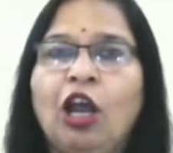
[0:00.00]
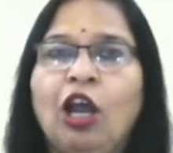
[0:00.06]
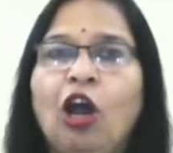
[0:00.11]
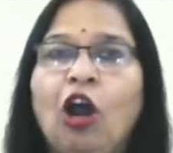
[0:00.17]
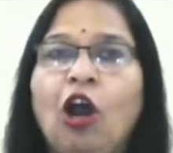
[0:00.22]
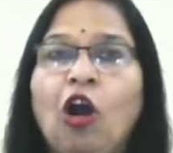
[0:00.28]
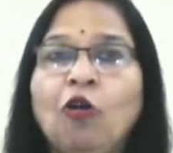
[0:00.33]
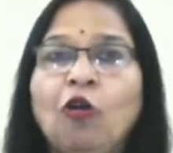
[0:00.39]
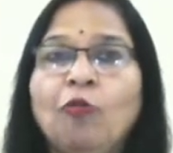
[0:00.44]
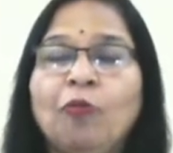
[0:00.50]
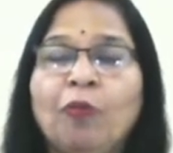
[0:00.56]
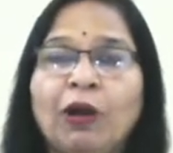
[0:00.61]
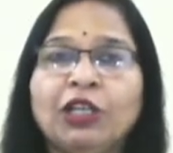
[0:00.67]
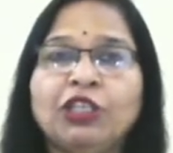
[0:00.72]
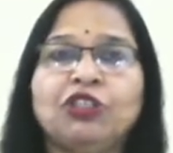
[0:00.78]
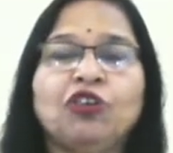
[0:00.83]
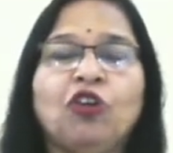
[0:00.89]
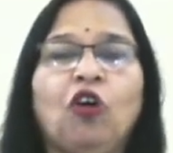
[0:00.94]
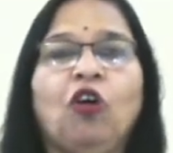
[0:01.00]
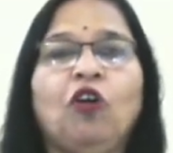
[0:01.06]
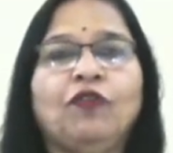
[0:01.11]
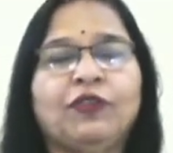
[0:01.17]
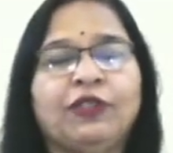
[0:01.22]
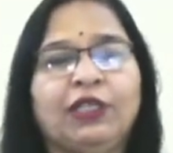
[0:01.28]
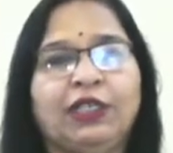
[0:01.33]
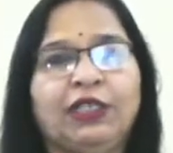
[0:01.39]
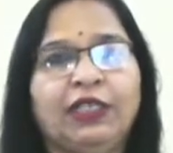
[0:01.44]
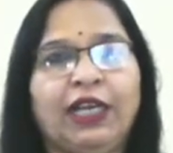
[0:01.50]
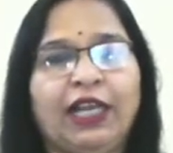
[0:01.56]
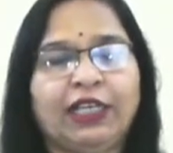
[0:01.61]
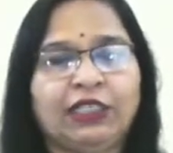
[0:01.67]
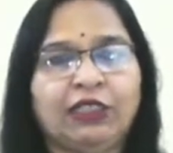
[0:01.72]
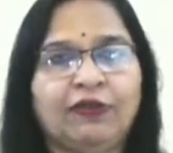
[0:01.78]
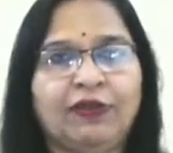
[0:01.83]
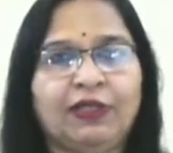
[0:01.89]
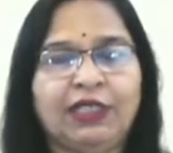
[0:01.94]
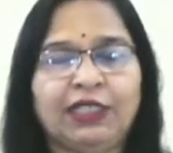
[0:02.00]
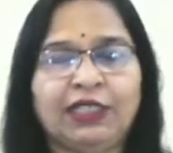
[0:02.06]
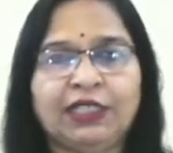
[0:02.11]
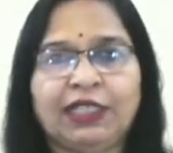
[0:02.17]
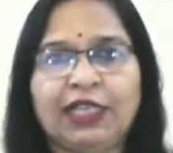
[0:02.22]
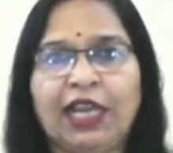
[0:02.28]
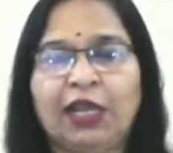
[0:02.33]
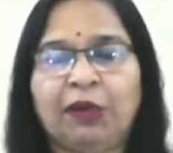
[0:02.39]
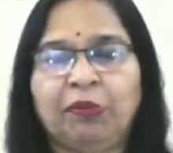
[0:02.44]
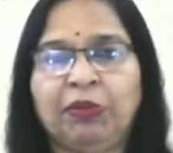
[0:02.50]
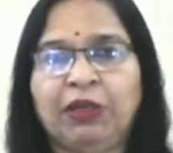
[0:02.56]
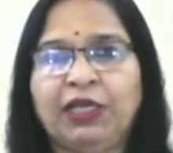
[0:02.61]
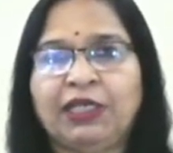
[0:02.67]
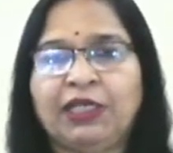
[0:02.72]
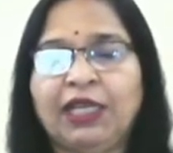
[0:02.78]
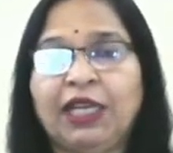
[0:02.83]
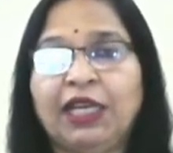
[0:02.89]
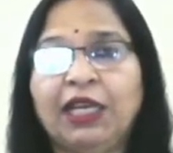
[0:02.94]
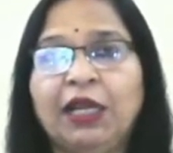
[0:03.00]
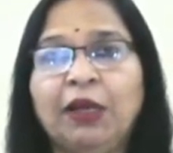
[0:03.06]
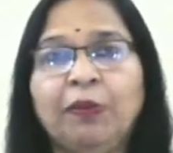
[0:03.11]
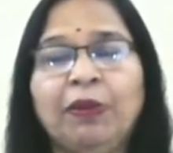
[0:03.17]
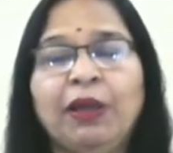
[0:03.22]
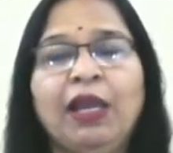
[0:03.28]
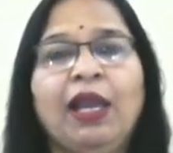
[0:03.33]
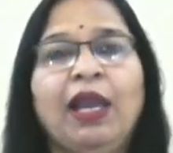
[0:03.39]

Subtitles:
how much of certain activities can be taken up